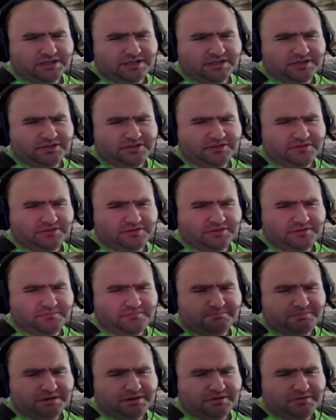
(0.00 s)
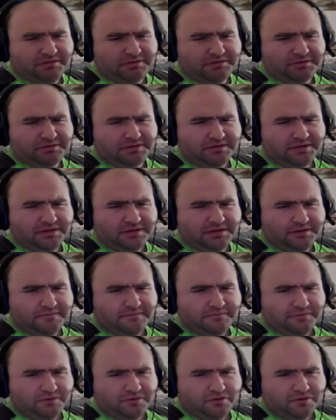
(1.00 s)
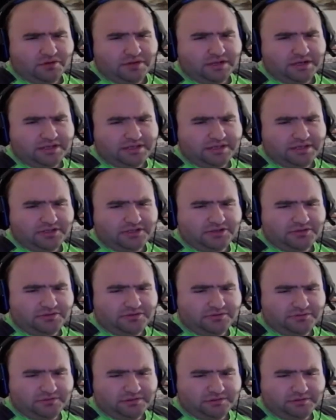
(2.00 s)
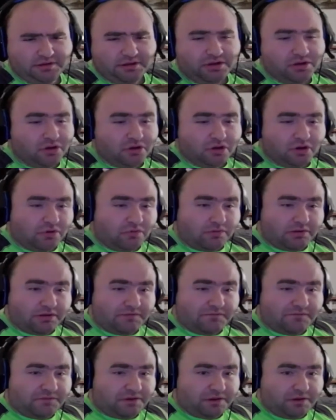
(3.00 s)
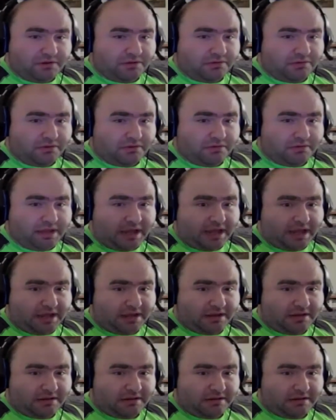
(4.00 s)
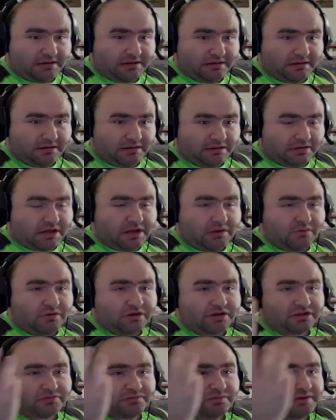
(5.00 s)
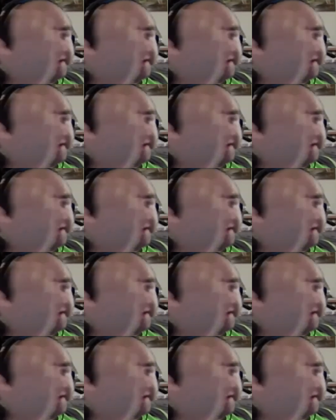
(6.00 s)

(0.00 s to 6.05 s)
that ninjutsu powers? Or like ninjutsu or something? What the fu- oh, okay. Okay, what is